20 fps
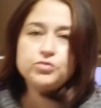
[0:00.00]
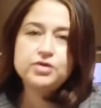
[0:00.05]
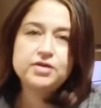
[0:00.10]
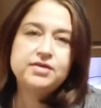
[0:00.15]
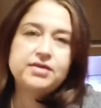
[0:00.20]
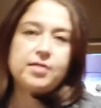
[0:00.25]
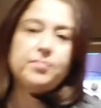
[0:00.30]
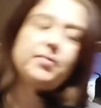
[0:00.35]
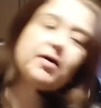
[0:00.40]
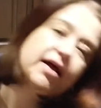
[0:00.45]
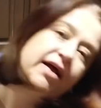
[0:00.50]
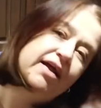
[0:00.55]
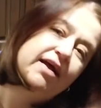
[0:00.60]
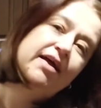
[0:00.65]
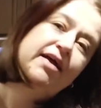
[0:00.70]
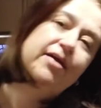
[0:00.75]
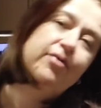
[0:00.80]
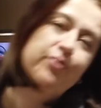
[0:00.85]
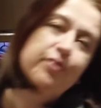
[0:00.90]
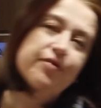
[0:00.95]
to eat them
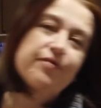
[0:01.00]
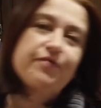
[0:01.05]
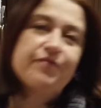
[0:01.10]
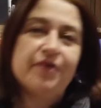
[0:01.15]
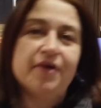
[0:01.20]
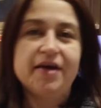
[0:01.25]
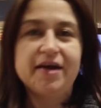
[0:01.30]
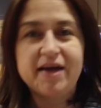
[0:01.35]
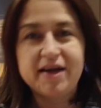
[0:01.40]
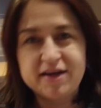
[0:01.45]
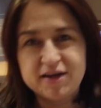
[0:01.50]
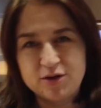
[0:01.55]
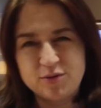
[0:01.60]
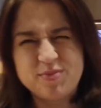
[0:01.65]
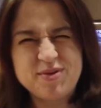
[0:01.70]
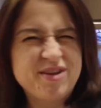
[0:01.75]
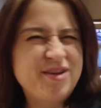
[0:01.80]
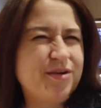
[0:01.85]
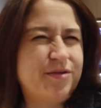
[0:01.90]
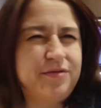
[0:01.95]
with a little
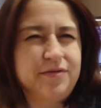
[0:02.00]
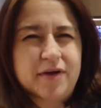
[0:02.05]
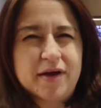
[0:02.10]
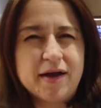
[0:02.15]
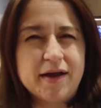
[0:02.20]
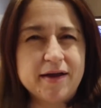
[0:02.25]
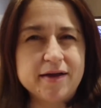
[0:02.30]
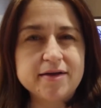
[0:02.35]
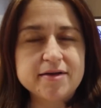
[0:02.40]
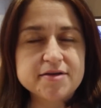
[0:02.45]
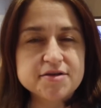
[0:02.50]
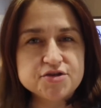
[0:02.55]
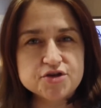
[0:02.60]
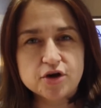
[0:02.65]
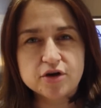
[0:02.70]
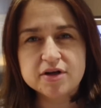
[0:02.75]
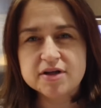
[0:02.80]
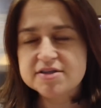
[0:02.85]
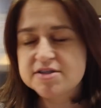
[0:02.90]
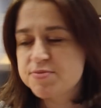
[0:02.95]
bit of
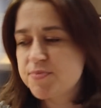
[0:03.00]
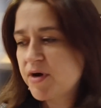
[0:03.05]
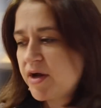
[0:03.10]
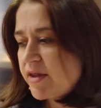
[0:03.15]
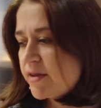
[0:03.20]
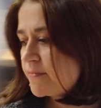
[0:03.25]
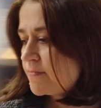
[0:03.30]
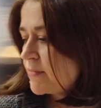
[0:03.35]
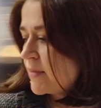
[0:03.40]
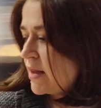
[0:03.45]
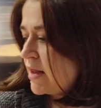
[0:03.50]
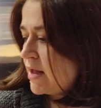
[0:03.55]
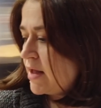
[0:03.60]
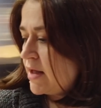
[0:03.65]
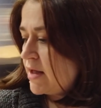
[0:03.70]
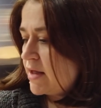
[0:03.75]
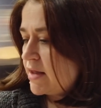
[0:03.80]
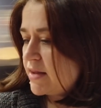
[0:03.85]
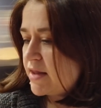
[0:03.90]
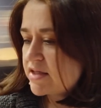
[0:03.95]
chocolate spread.
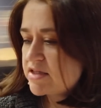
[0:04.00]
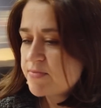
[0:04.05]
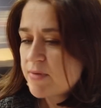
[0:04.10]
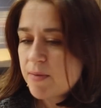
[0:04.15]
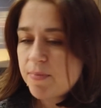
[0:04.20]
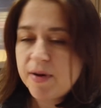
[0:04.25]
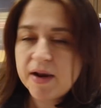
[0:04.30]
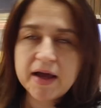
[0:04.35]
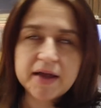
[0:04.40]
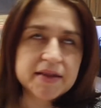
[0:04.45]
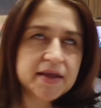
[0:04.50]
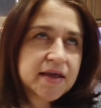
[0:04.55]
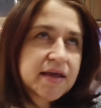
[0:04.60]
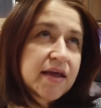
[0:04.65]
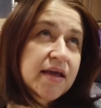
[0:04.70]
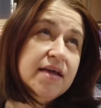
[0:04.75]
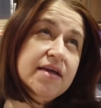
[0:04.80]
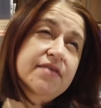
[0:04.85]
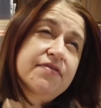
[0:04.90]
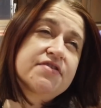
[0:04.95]
That's my plan. I
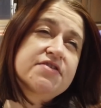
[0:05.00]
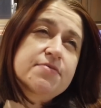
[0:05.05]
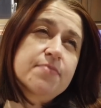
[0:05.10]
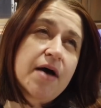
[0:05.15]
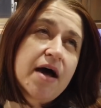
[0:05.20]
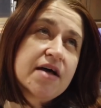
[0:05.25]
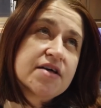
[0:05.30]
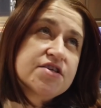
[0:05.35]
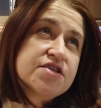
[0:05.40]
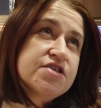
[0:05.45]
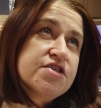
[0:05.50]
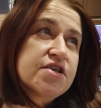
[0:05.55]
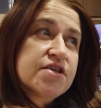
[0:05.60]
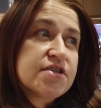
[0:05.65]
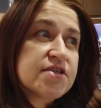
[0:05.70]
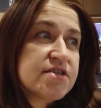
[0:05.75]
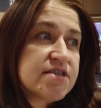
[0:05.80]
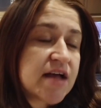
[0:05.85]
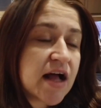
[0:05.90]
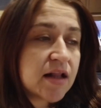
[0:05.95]
gave
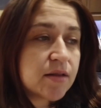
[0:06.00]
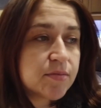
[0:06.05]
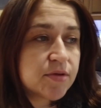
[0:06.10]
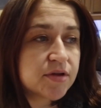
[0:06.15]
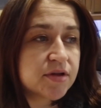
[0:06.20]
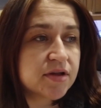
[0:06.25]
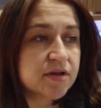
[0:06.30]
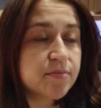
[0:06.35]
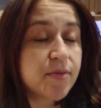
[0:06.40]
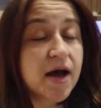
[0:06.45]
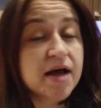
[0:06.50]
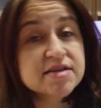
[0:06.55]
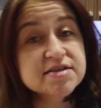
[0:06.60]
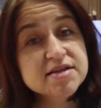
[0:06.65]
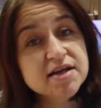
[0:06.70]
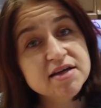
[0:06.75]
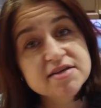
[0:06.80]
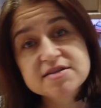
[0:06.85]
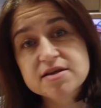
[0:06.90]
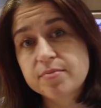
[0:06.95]
Sebastian salmon and
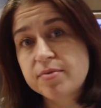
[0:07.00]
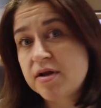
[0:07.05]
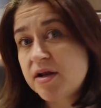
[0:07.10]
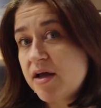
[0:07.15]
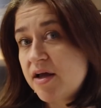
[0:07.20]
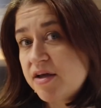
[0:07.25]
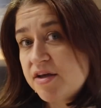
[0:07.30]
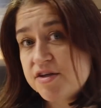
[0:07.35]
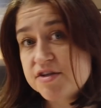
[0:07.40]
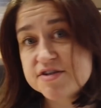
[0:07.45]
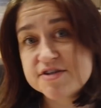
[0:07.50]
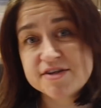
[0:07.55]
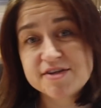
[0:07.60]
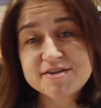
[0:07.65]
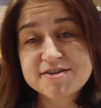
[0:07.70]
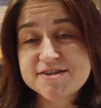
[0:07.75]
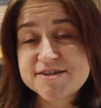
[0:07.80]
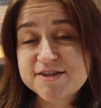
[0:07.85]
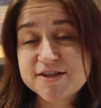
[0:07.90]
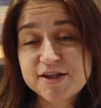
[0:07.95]
pasta. Isabella is
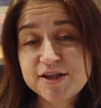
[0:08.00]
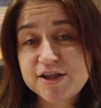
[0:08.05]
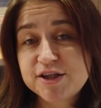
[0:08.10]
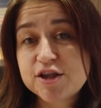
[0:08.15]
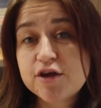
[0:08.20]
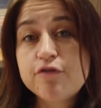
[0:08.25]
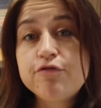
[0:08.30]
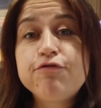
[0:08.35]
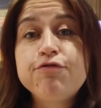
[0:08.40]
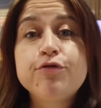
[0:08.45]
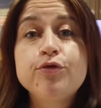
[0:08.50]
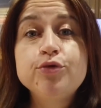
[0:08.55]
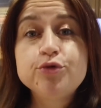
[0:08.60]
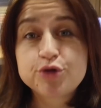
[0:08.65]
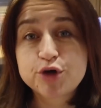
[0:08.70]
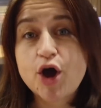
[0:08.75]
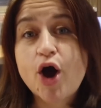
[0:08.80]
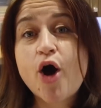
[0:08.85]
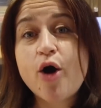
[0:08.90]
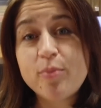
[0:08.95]
still in the
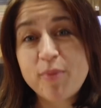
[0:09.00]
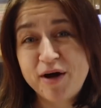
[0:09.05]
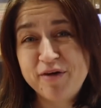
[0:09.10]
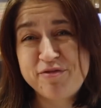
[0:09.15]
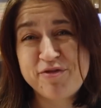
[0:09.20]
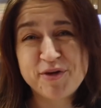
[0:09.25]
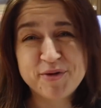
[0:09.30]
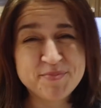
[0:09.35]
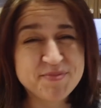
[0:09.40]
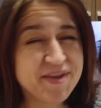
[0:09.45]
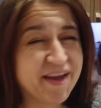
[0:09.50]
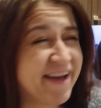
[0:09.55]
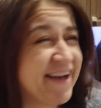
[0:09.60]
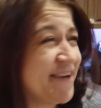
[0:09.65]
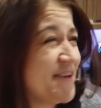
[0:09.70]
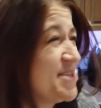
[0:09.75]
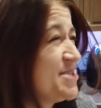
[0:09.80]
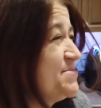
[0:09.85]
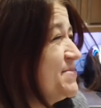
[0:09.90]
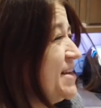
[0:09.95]
food coma from the
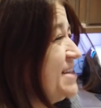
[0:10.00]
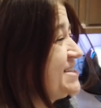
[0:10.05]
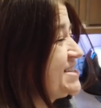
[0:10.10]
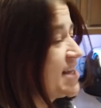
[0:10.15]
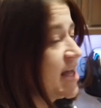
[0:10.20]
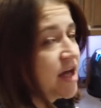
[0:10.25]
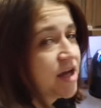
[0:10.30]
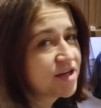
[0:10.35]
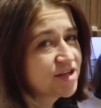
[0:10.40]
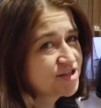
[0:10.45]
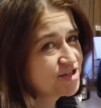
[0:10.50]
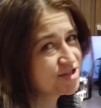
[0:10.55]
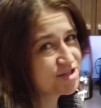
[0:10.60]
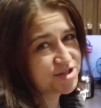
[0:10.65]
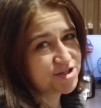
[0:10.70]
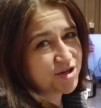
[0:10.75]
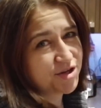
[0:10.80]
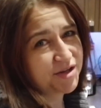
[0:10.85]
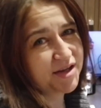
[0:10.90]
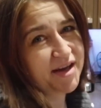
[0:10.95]
Christmas.
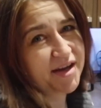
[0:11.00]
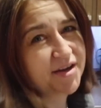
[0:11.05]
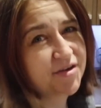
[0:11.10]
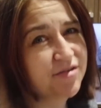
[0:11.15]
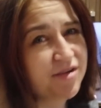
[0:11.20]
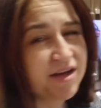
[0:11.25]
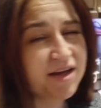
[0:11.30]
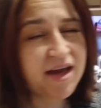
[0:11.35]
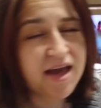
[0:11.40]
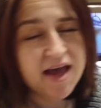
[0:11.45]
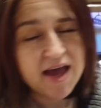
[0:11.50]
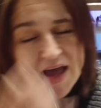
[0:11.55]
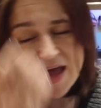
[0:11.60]
She's not hungry.